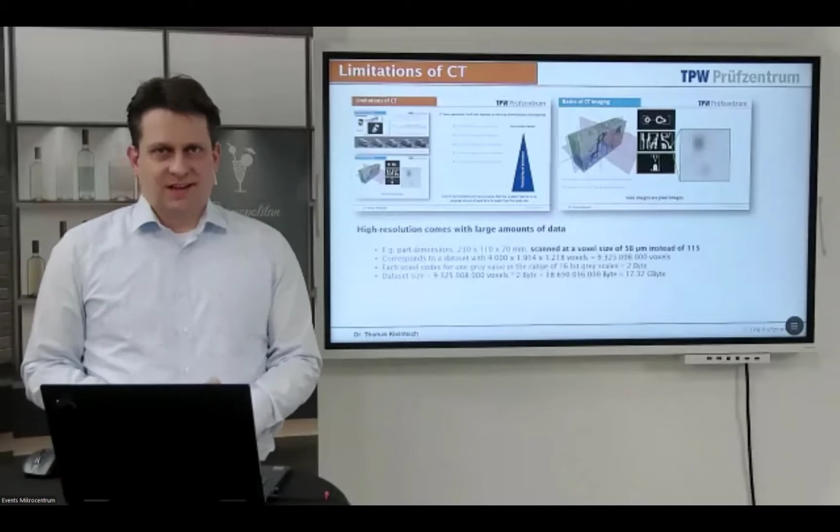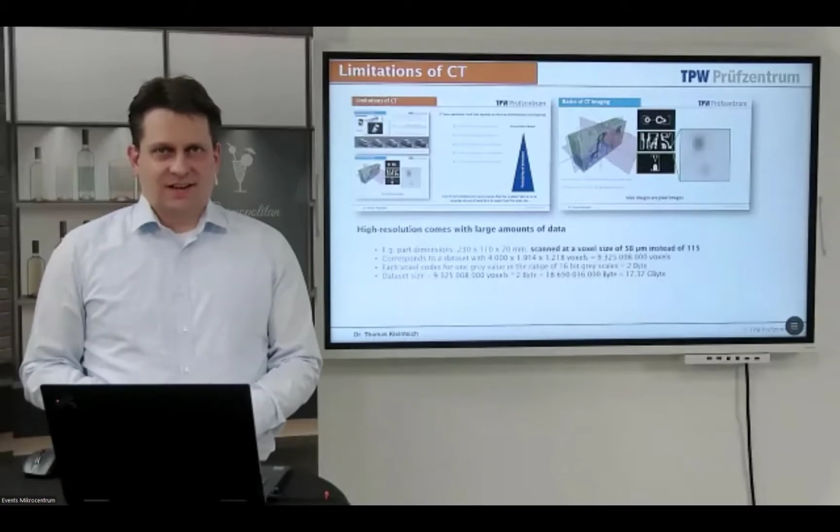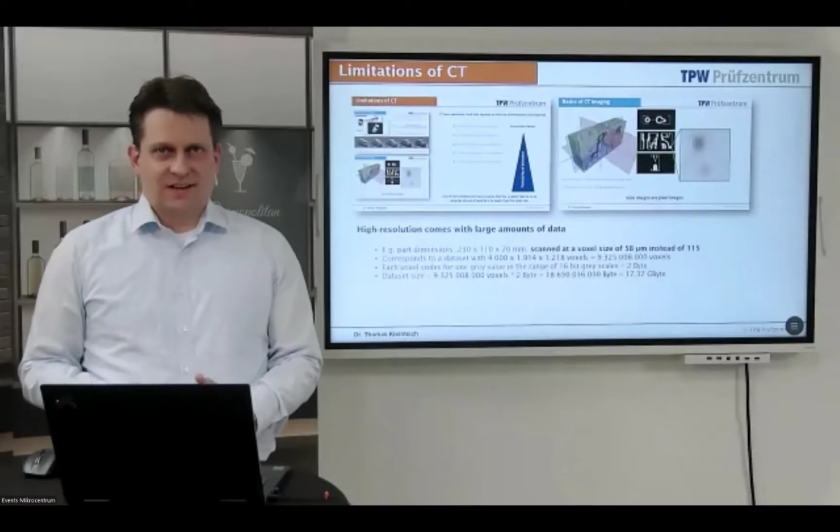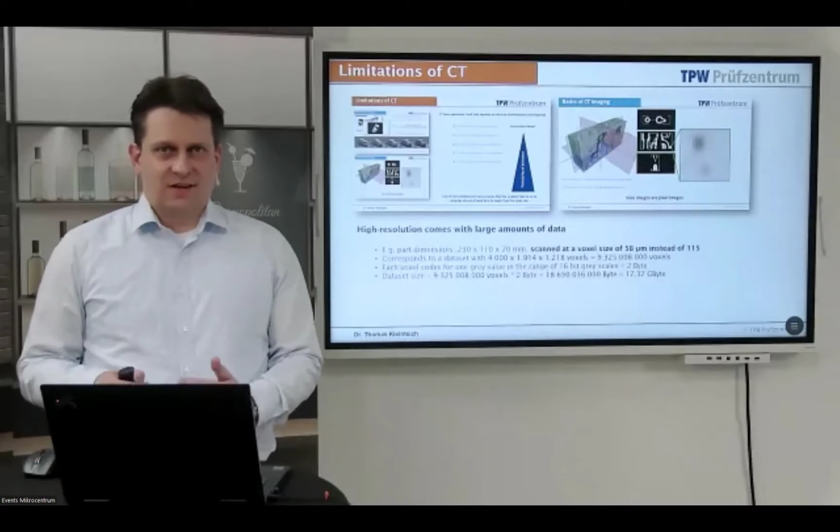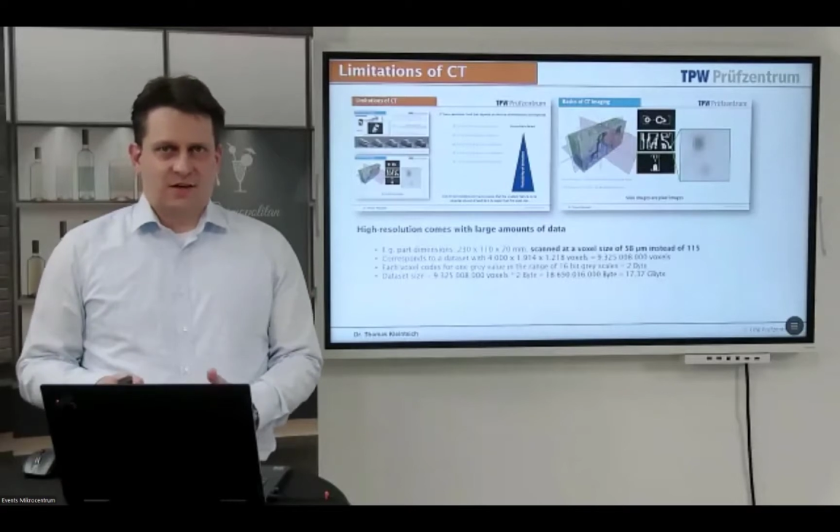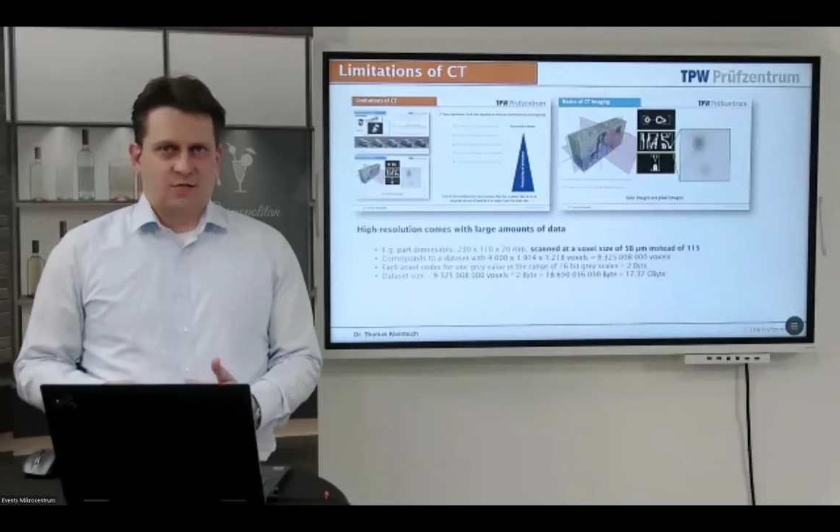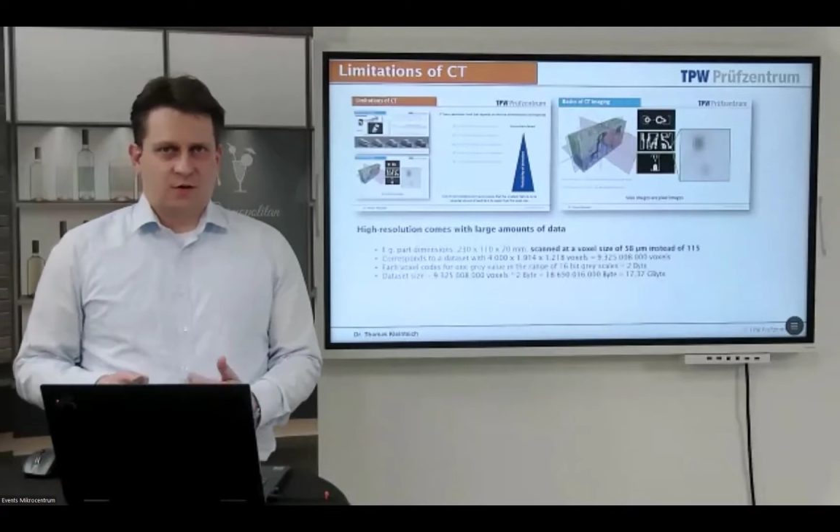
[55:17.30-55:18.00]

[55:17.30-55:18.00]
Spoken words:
And then I need